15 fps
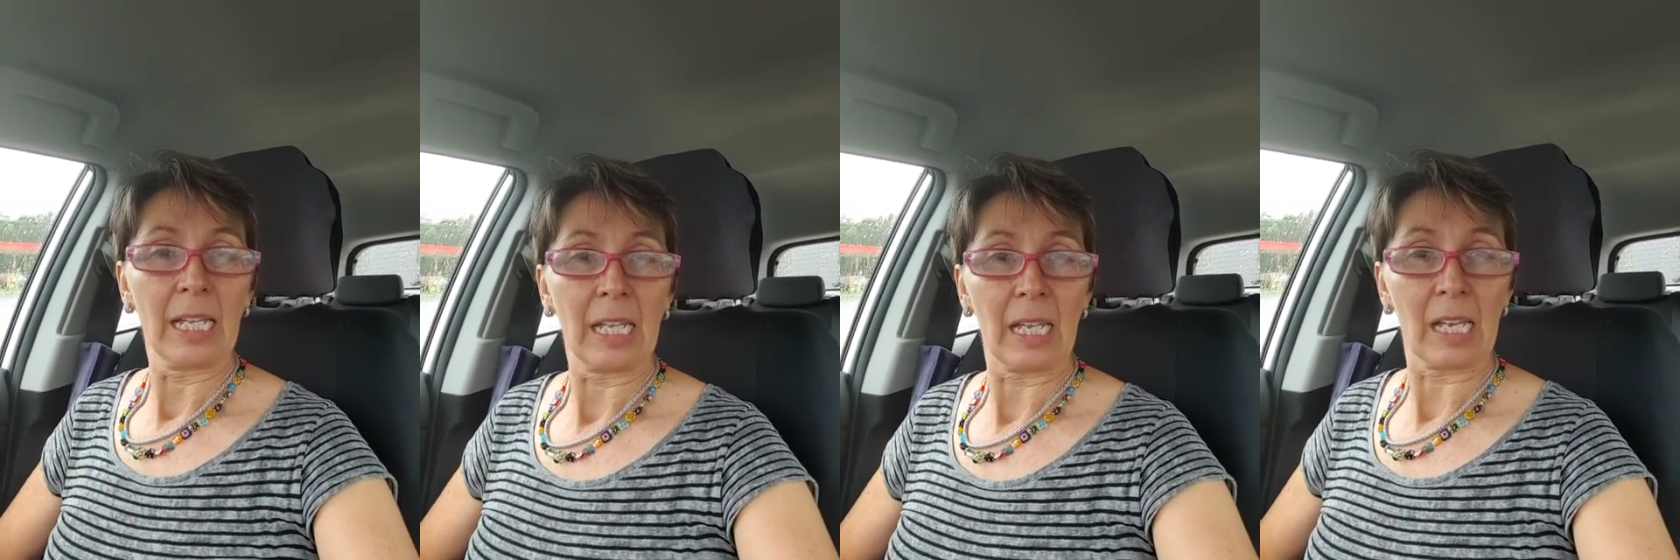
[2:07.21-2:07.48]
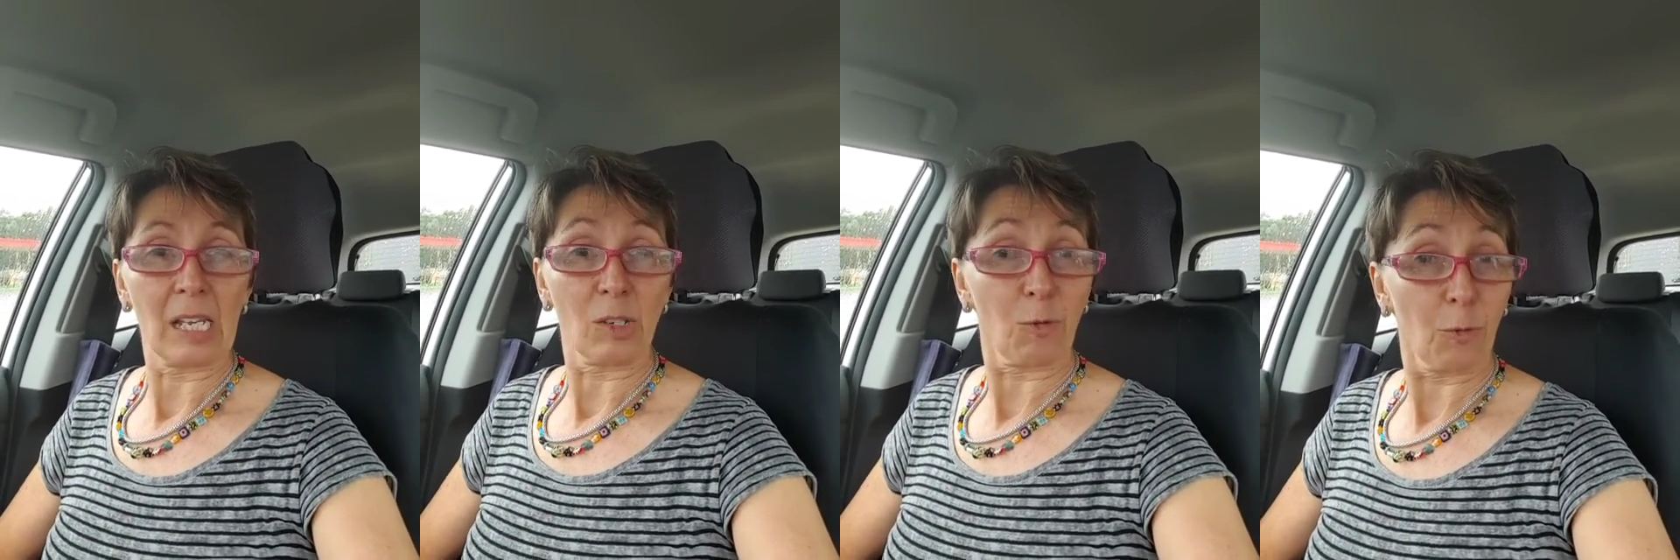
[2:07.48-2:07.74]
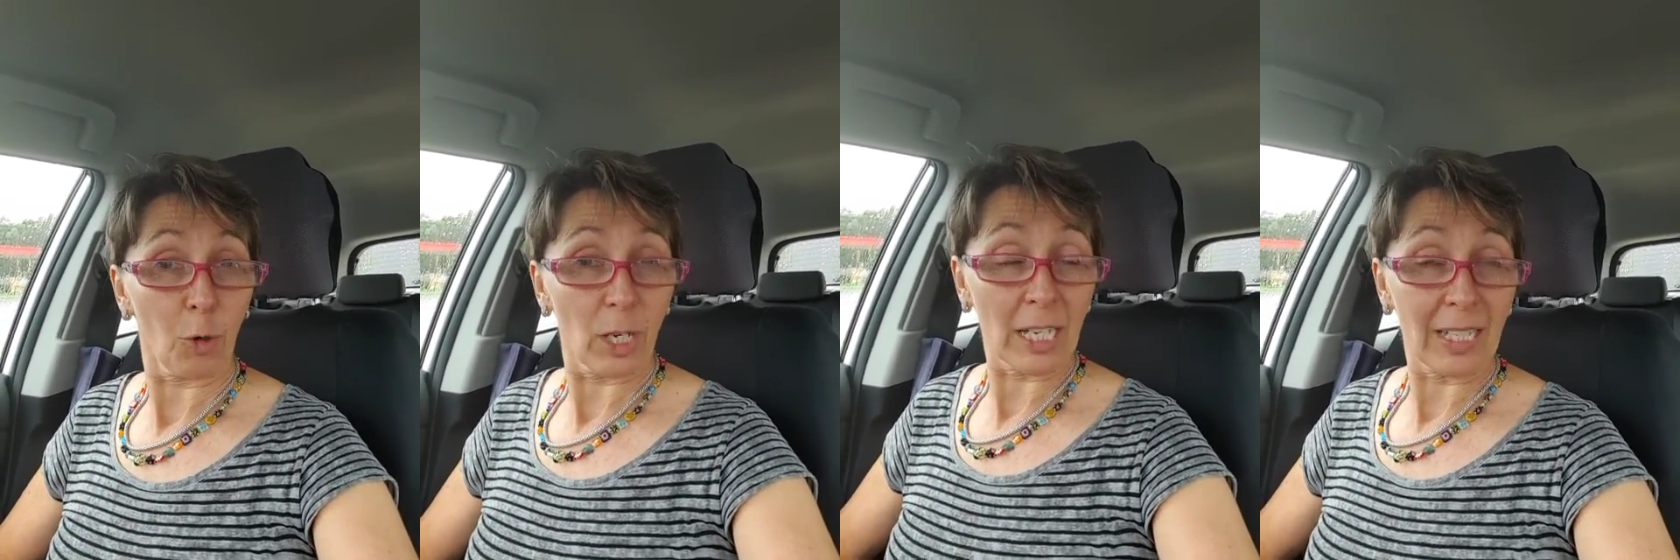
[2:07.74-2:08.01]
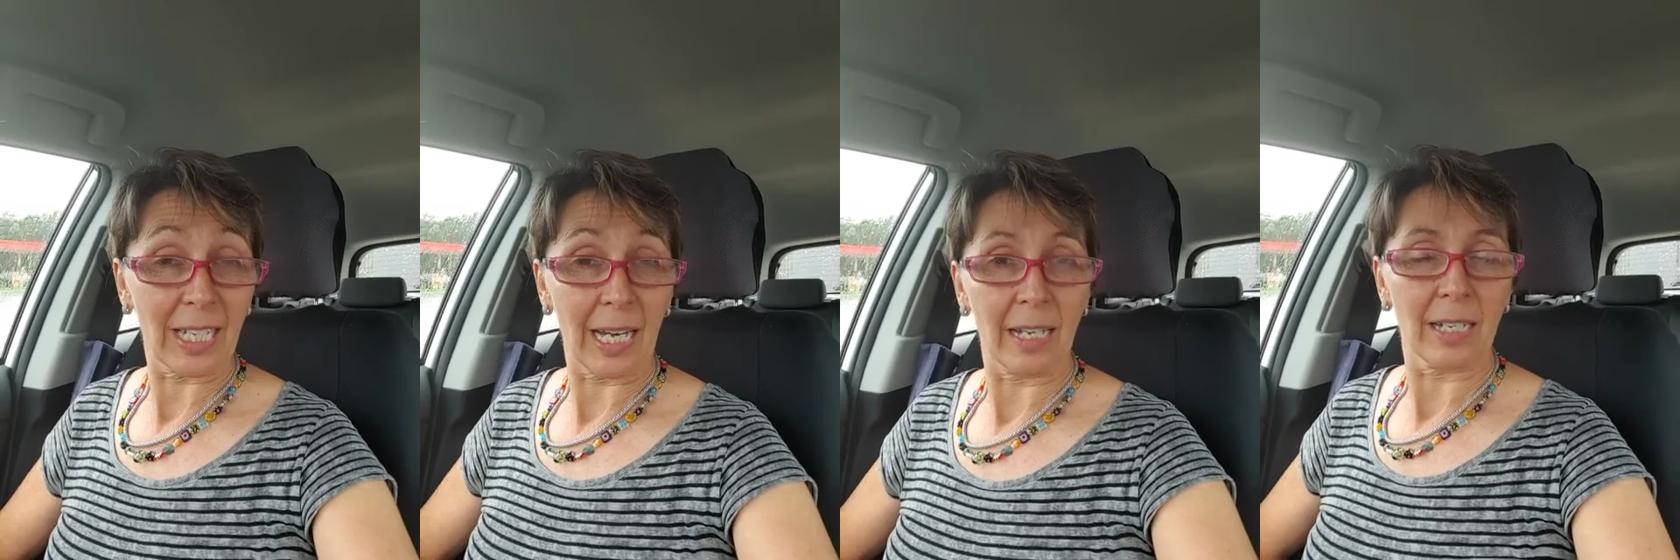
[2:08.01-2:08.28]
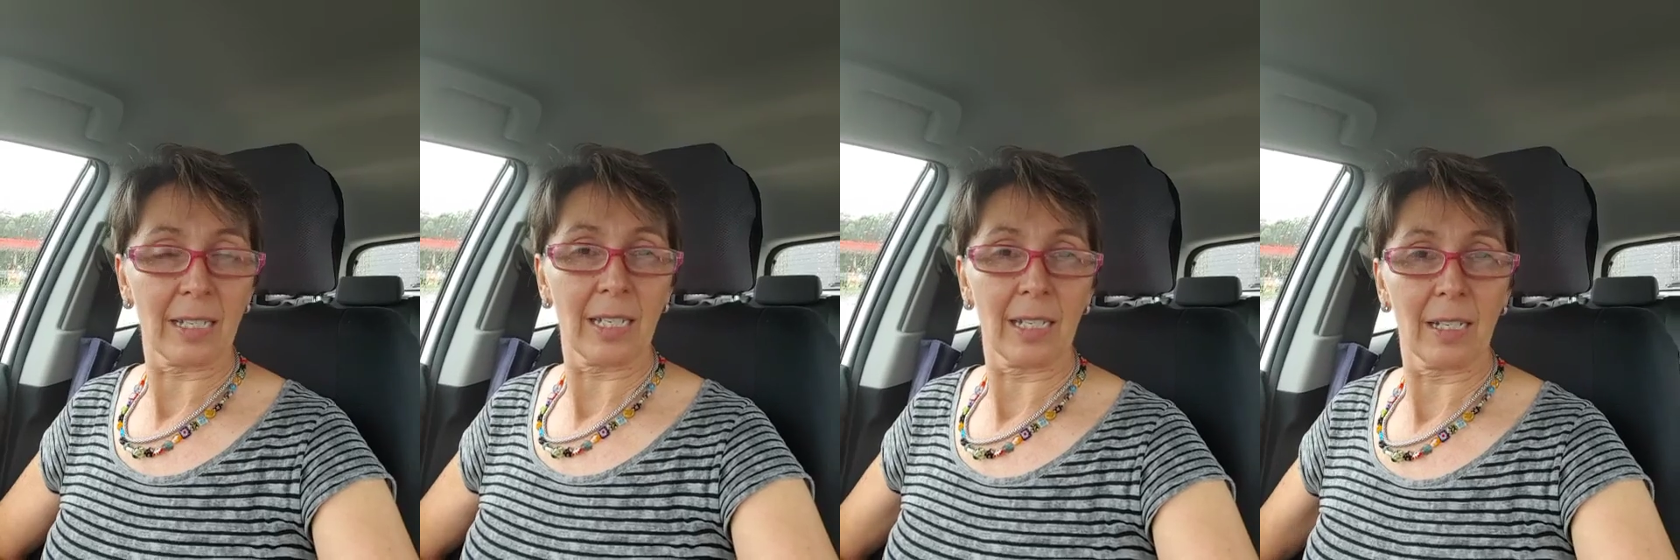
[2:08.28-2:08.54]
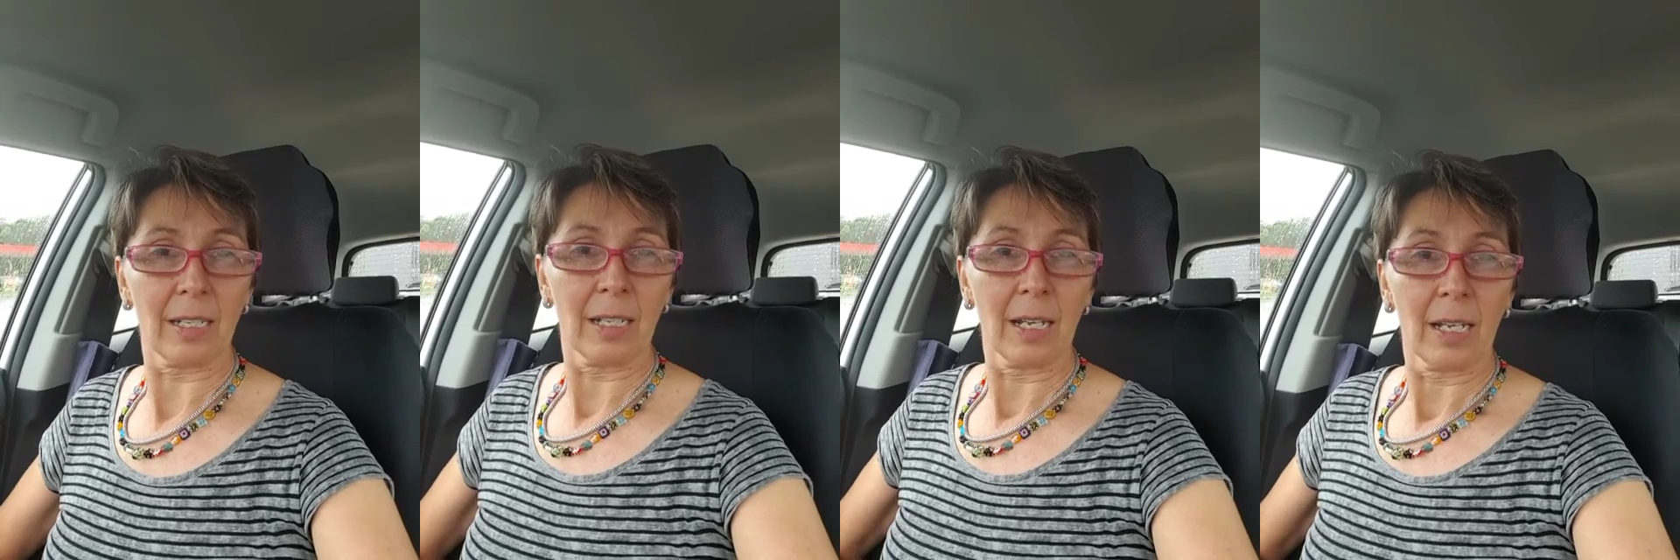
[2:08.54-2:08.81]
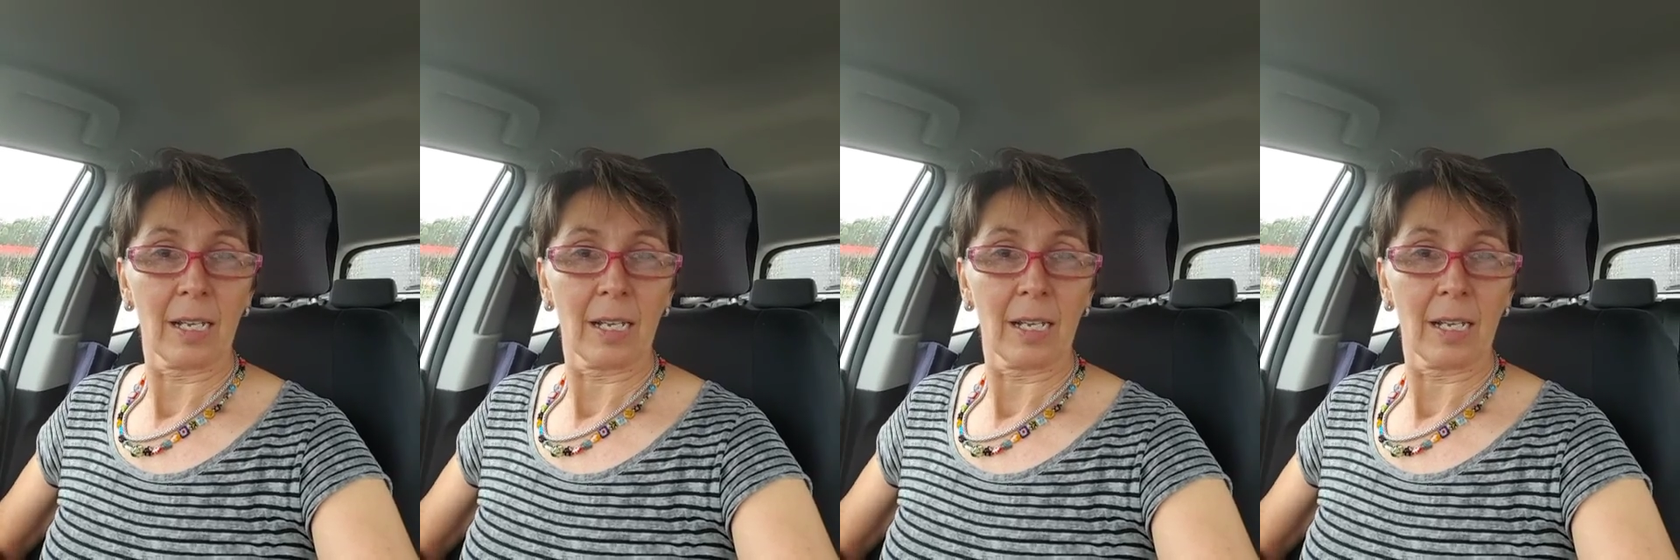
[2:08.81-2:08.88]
is fully tenanted,